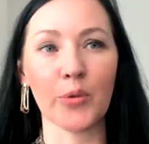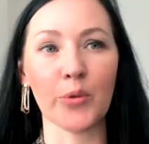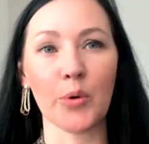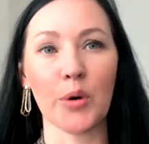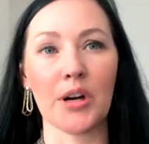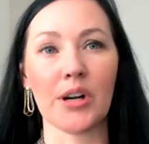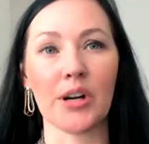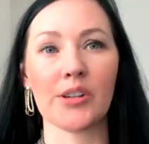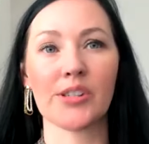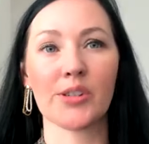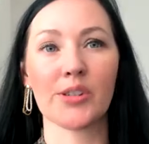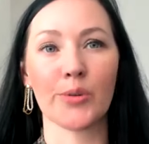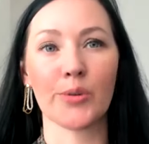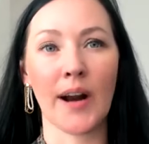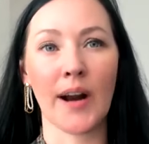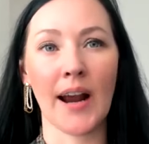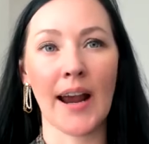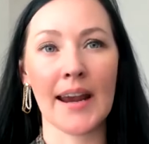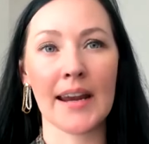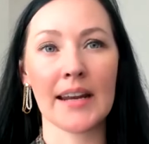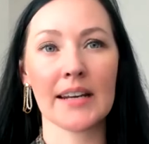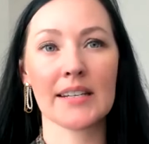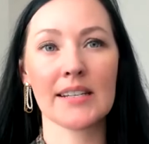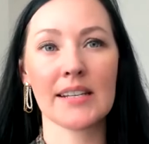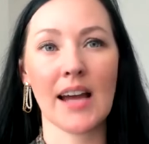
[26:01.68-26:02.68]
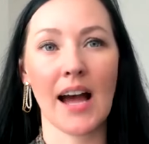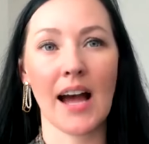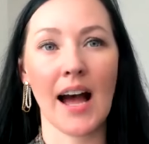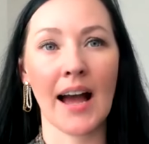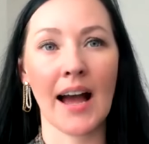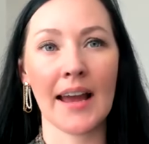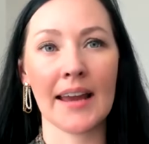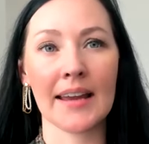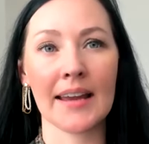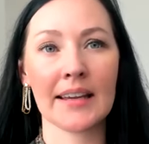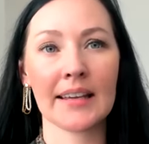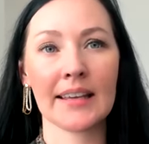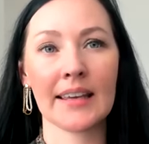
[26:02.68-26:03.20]
forced, right?
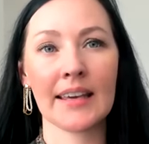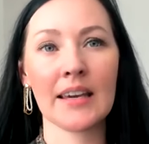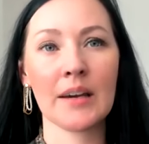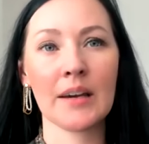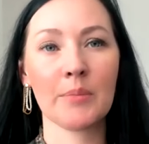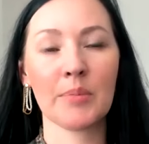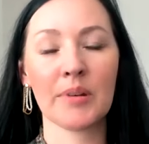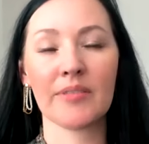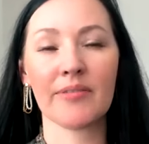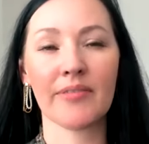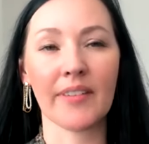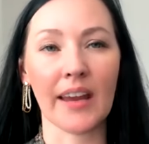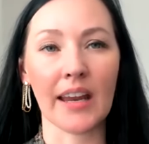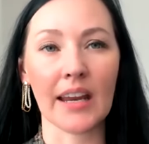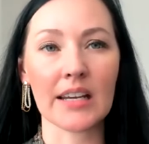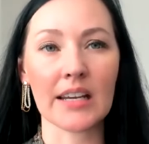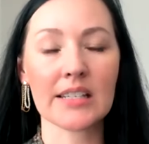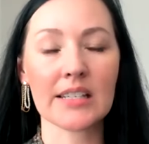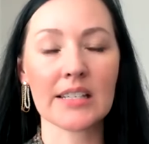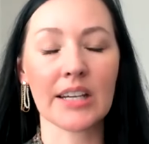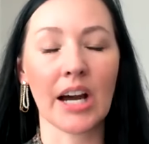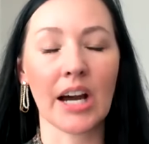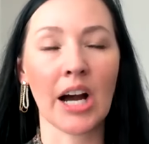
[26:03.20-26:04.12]
I, it can't be faked.